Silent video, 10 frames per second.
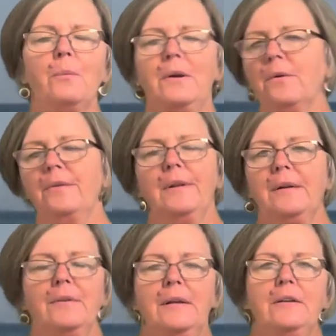We don't really
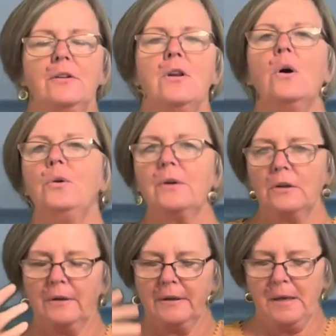even need to know. You
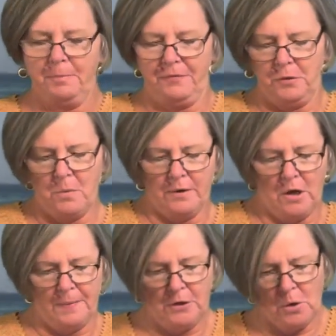can look it up if you want.
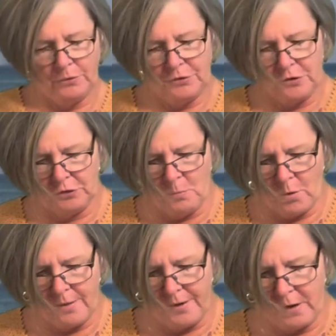On the notes, there's
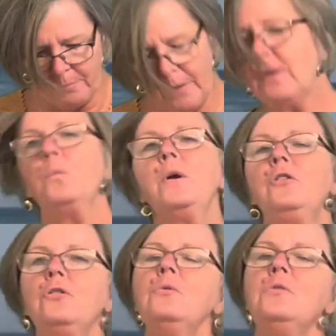more there. But we
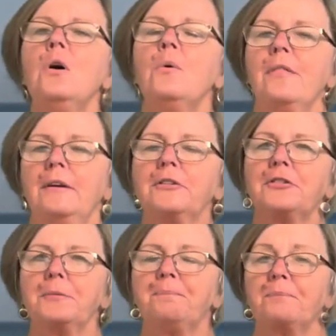do know
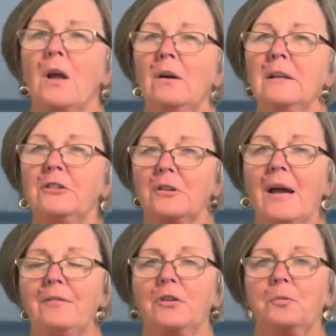this, or at least
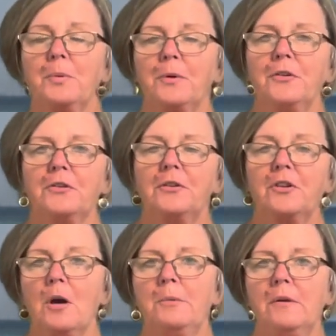I've experienced it.
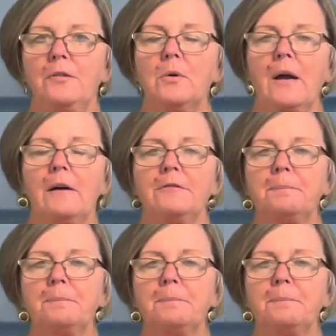Tell me if you have.